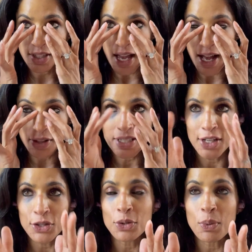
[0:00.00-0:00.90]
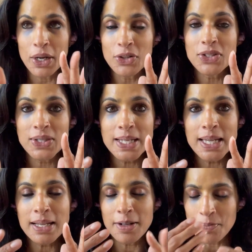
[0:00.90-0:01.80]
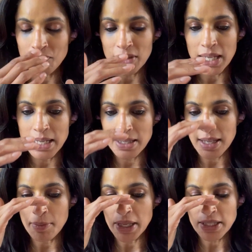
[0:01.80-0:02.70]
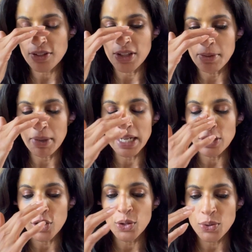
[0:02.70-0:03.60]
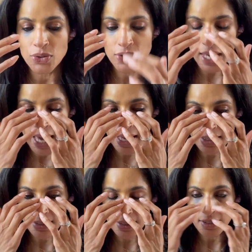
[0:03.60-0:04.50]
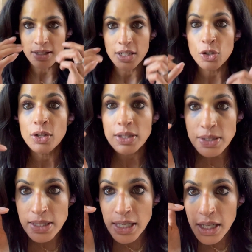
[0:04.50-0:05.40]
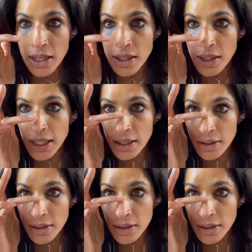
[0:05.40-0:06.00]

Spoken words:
I'll tell you, the weirdest thing is I must have hit my nose, and you can see like